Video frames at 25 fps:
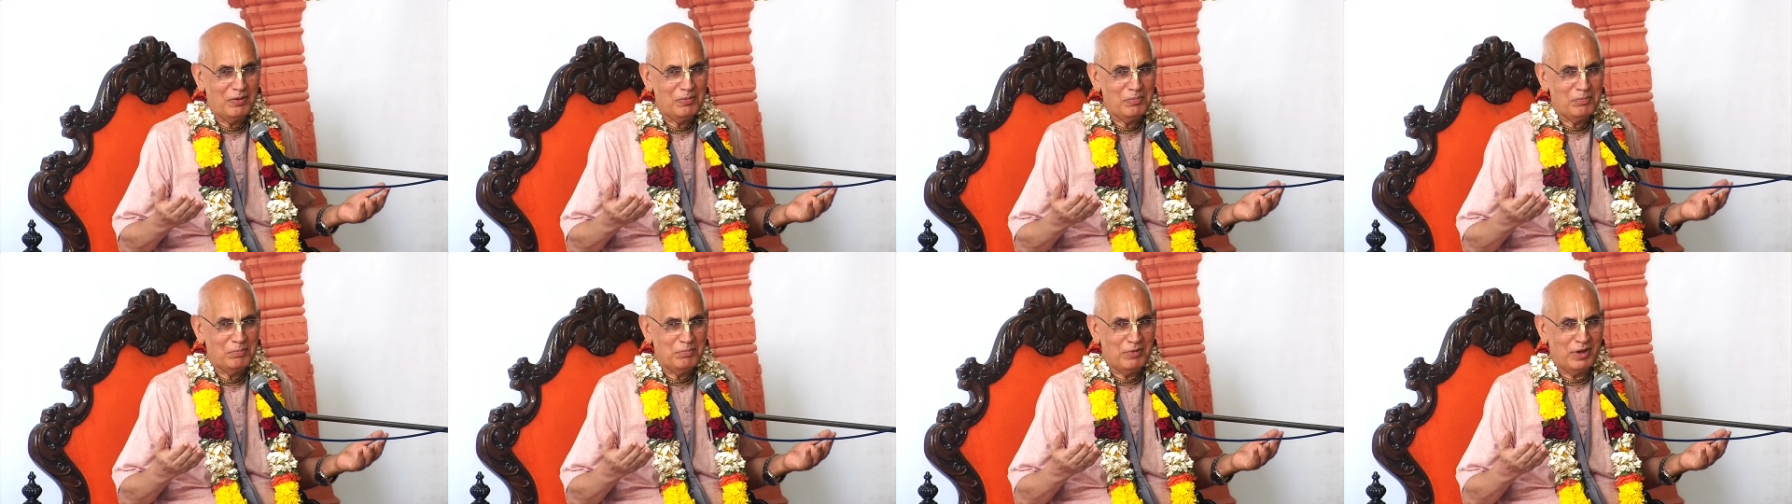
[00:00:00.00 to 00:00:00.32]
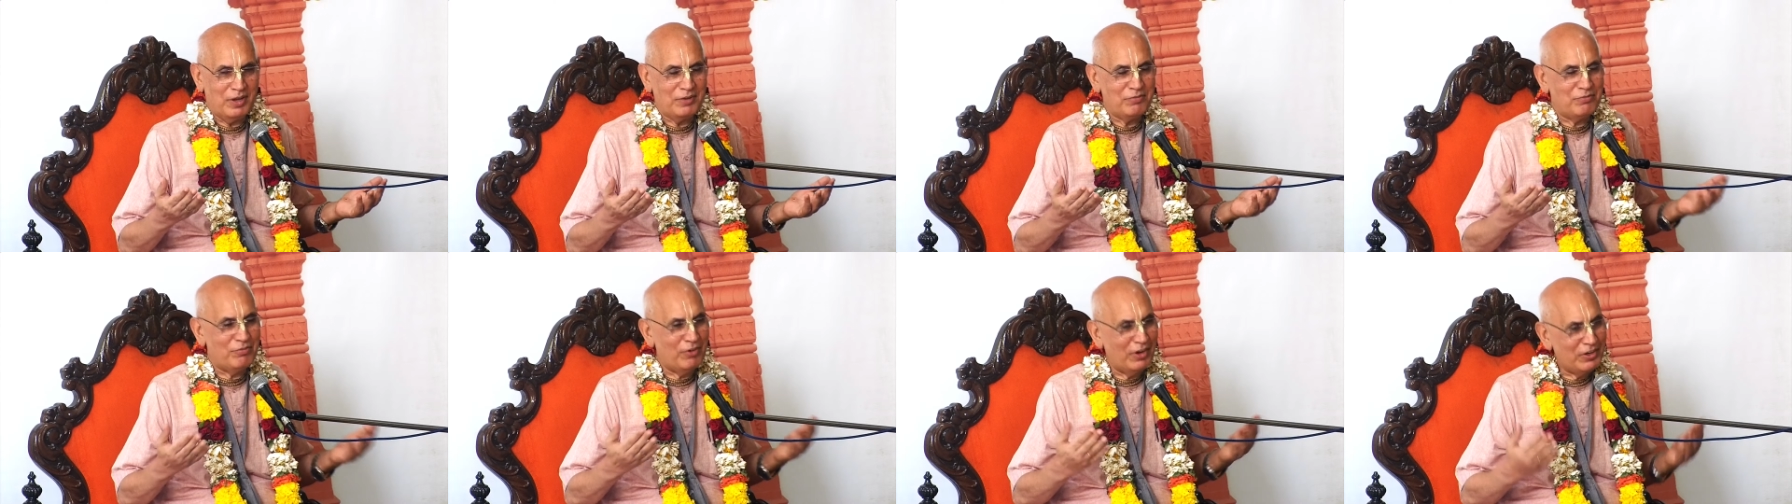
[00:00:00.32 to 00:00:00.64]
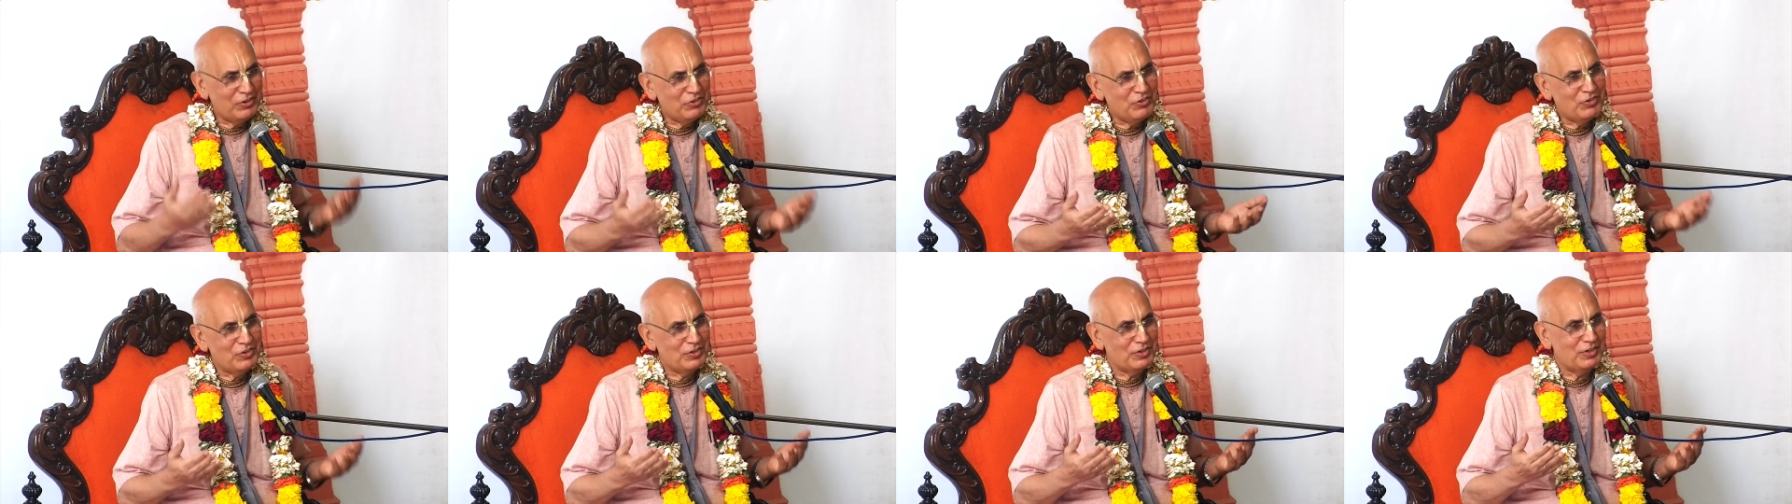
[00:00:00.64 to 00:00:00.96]
My
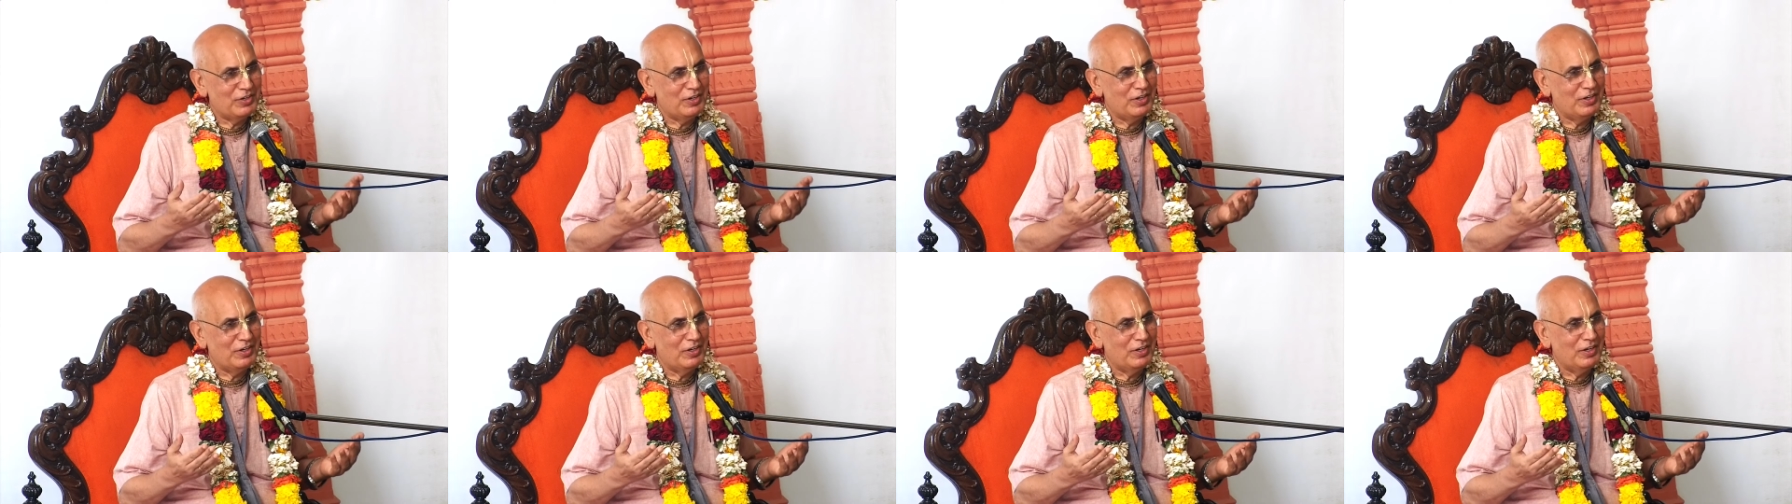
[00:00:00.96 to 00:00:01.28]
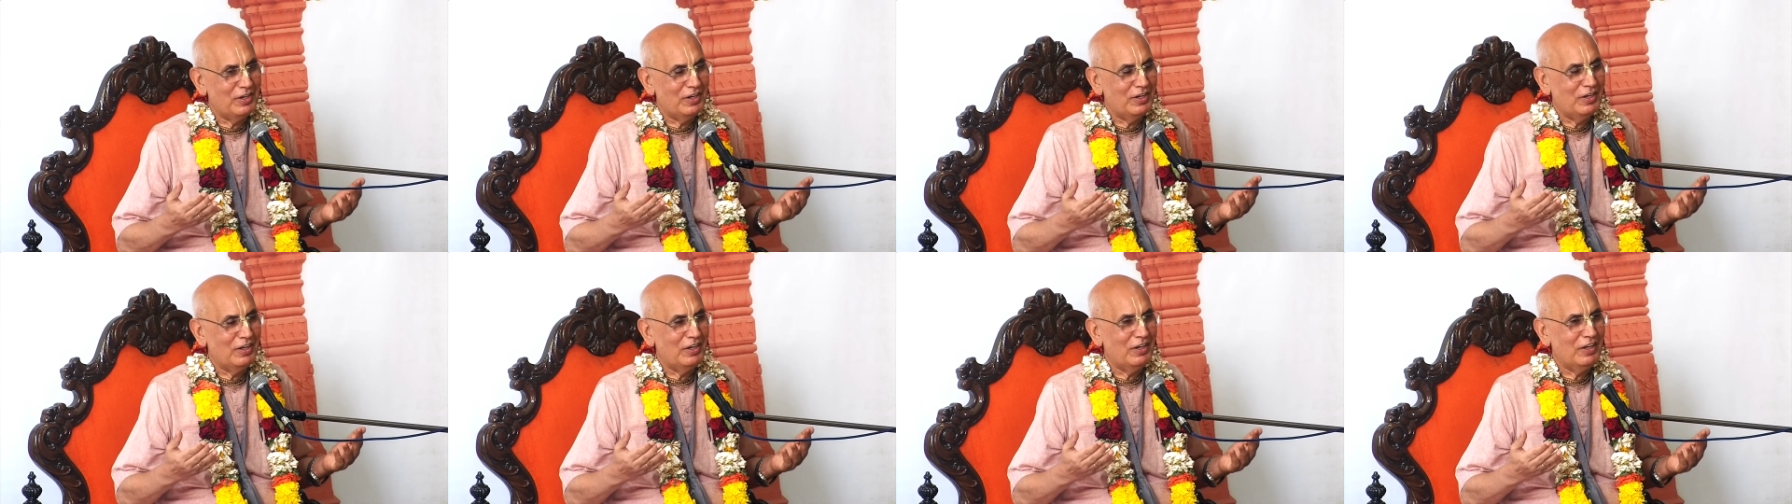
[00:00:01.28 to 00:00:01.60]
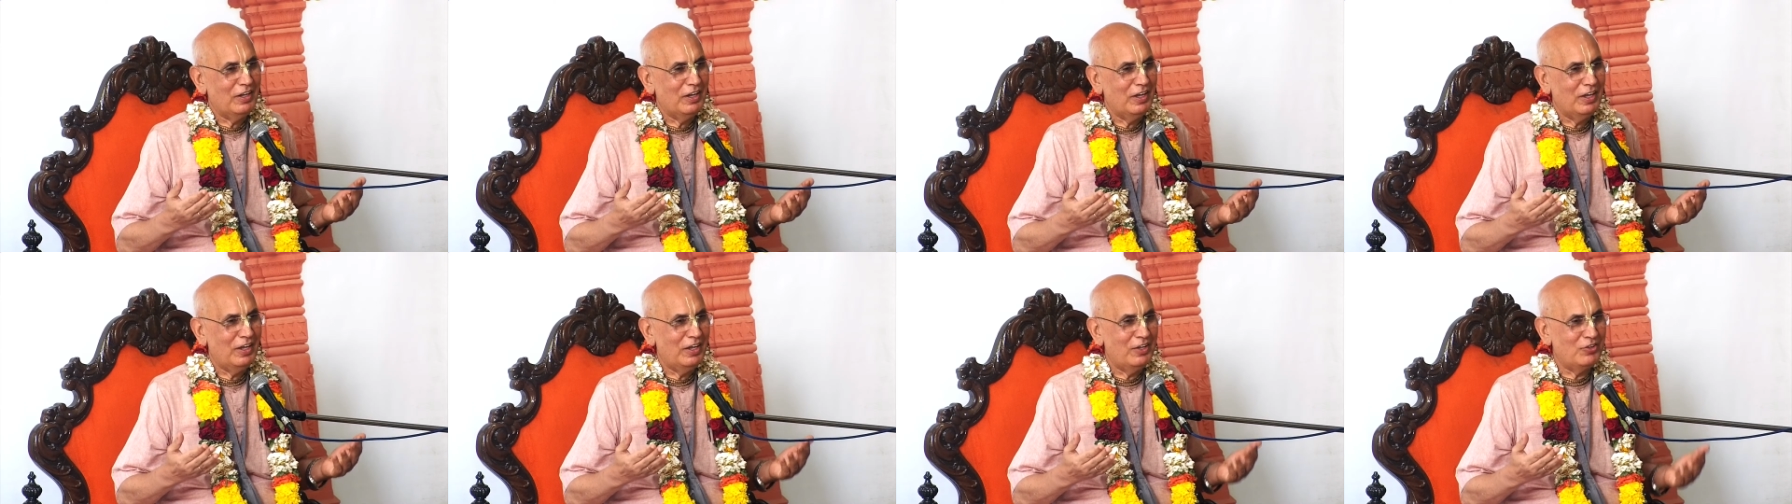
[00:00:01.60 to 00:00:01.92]
wish
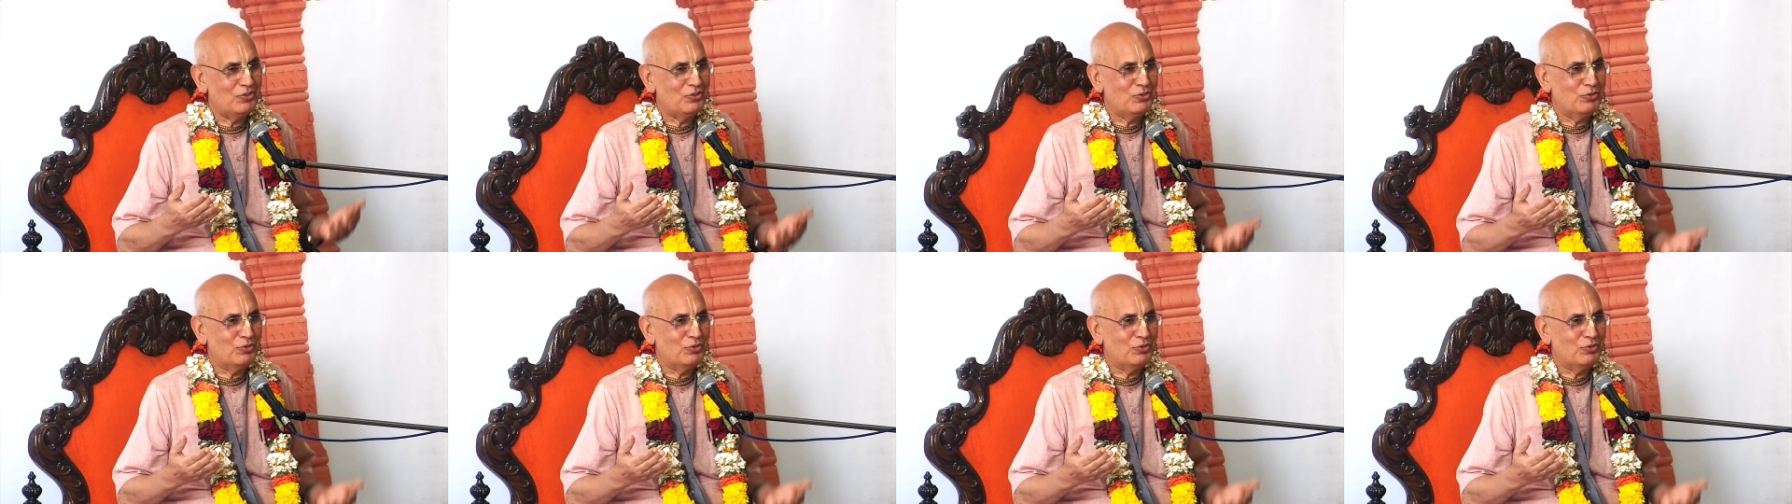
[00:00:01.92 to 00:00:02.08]
is